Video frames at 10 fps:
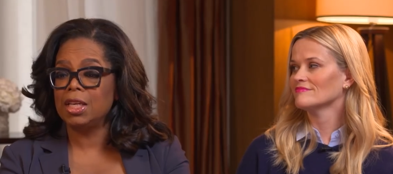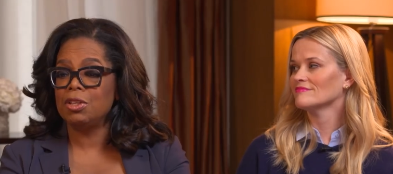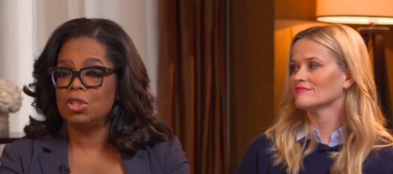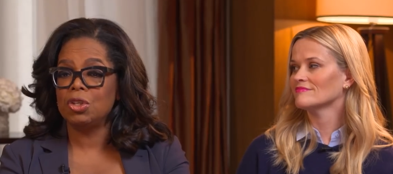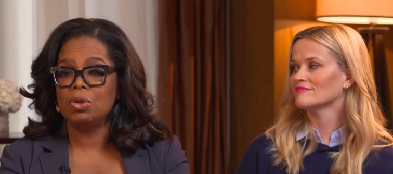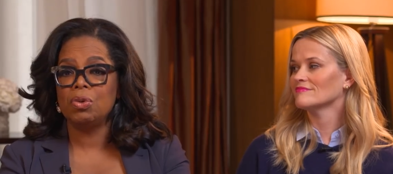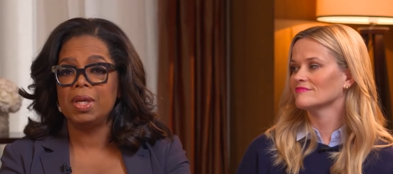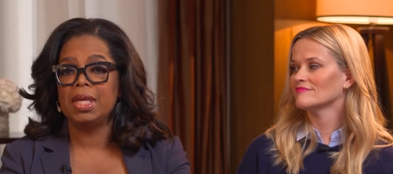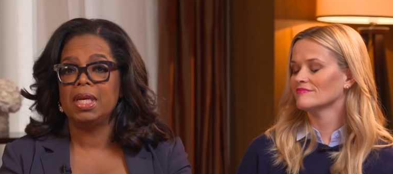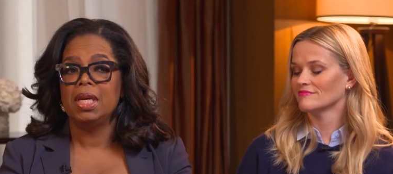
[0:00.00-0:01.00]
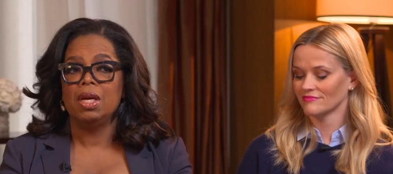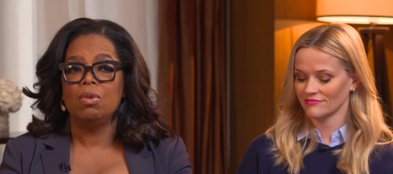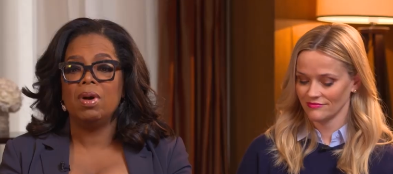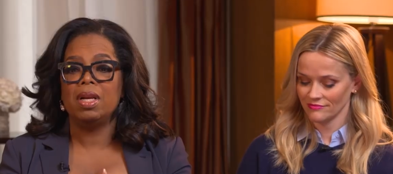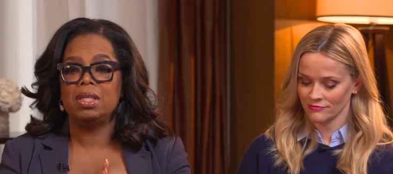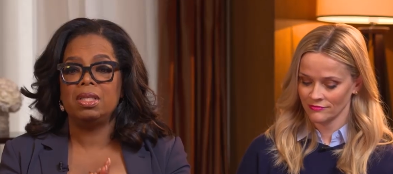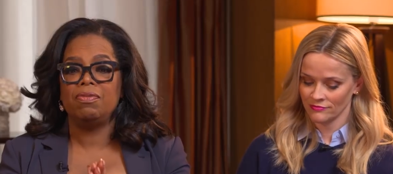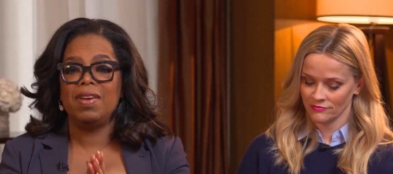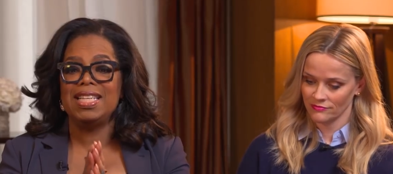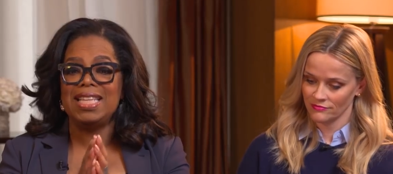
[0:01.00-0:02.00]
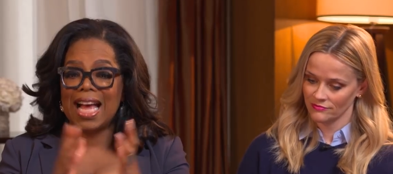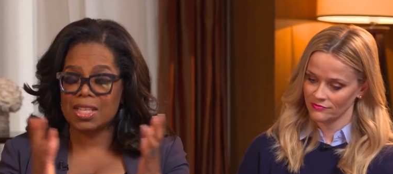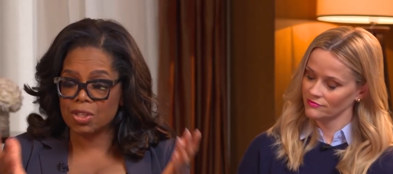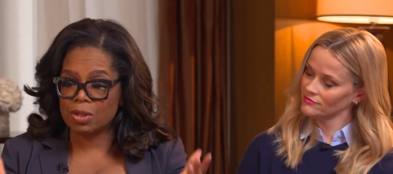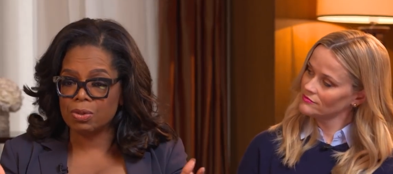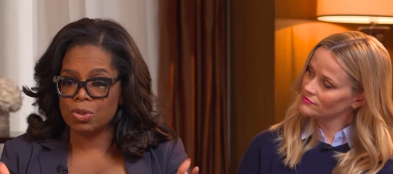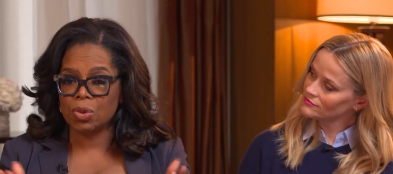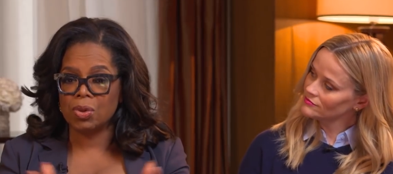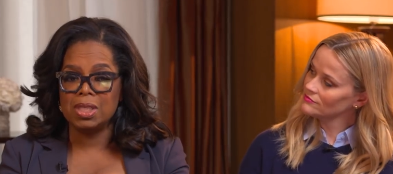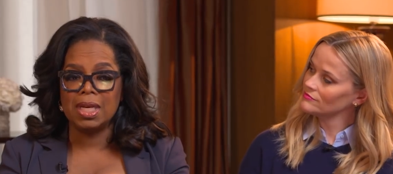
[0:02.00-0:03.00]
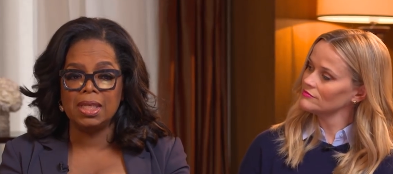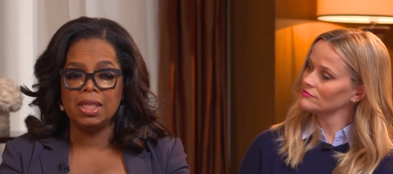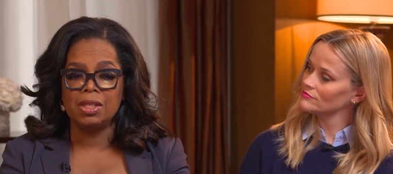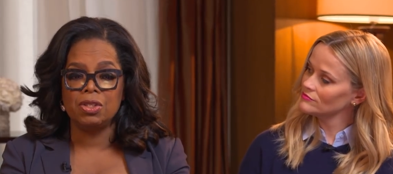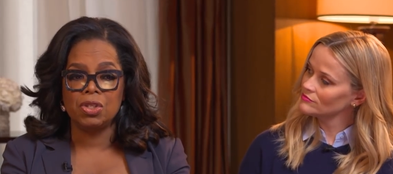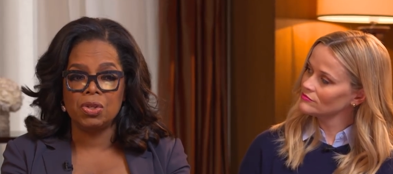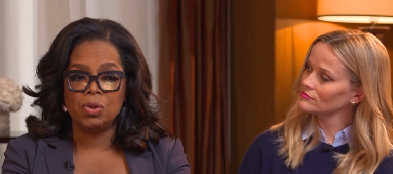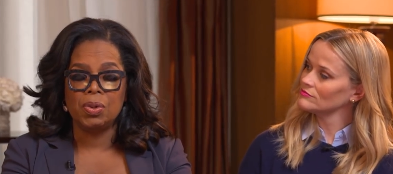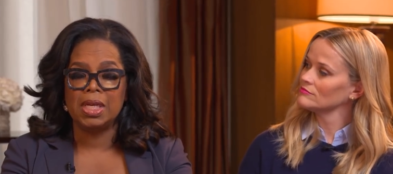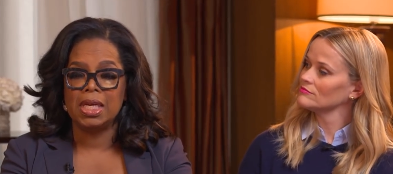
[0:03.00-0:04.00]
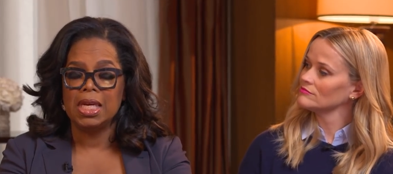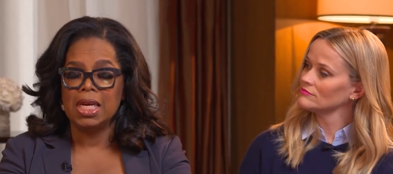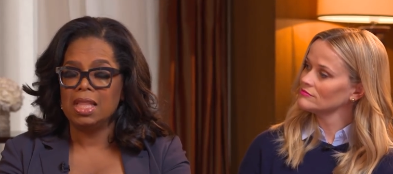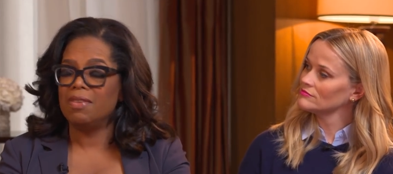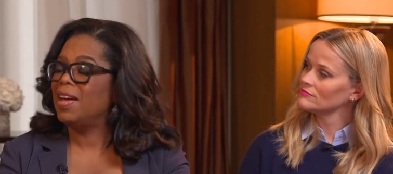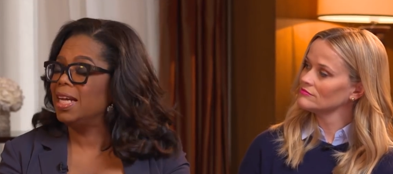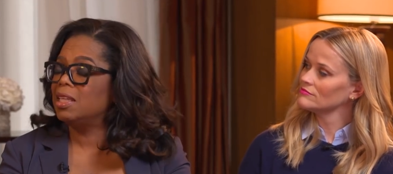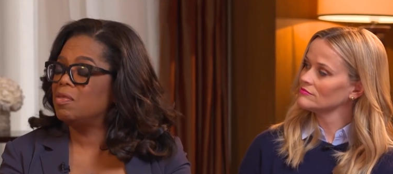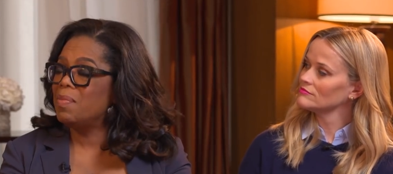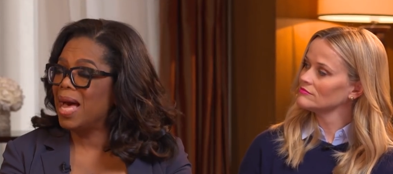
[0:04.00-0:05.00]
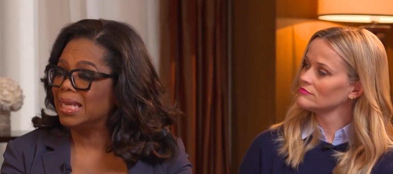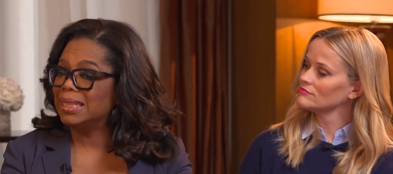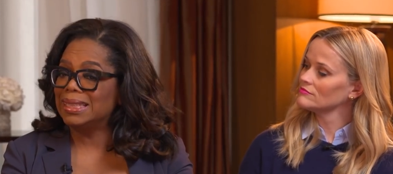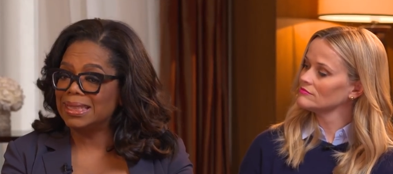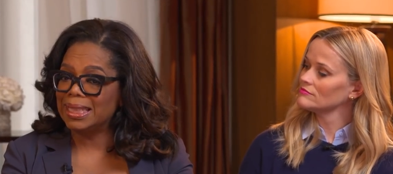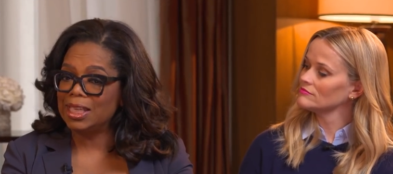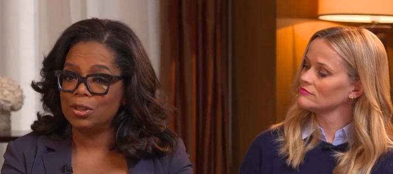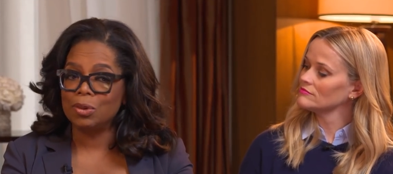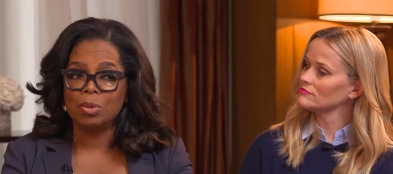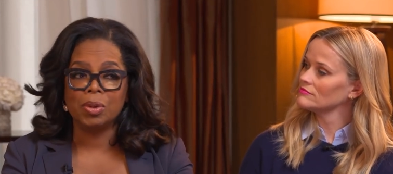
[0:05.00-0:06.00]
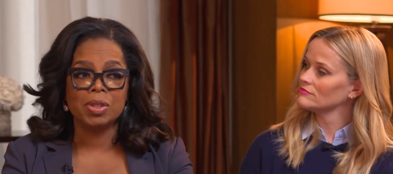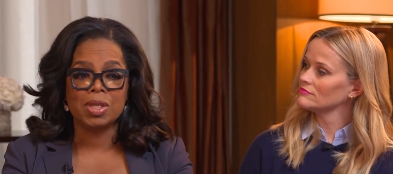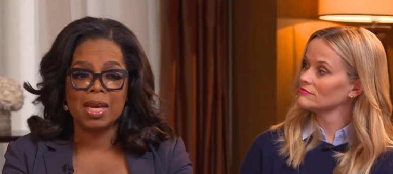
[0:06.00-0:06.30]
Speaker 1: can do and what fantastical storytelling can do and the fact that Madeleine L'Engle was